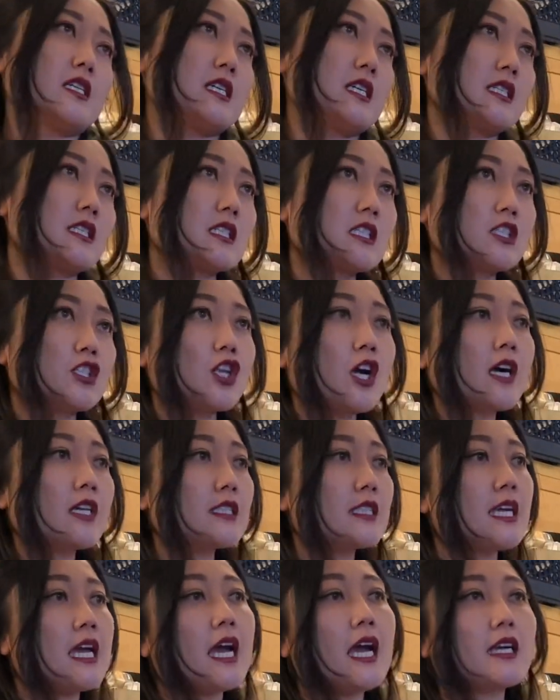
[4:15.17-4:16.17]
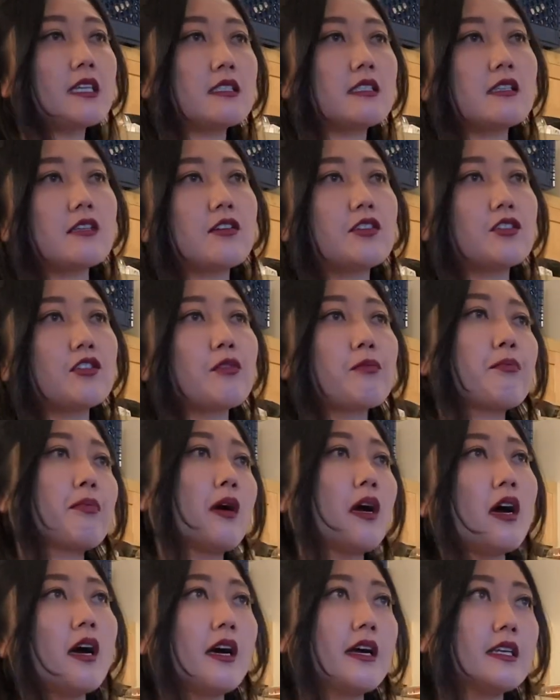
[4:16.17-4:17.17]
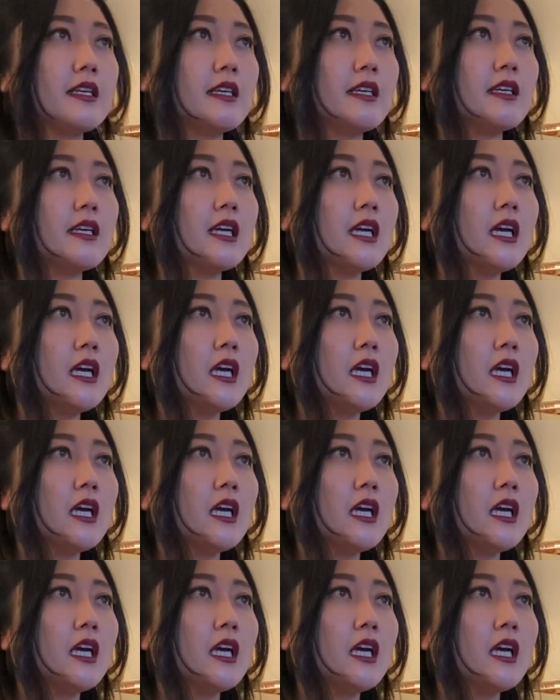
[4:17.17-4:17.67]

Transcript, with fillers: it's not taxing on your body.